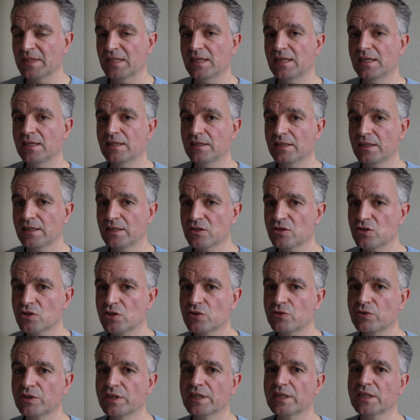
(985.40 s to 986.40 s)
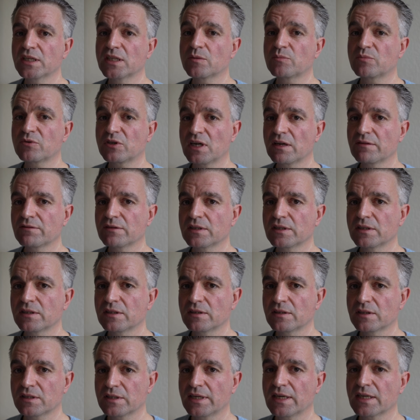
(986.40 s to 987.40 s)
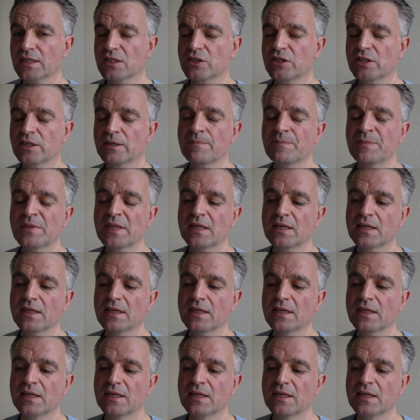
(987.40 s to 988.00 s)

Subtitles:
in industry, in the private sector,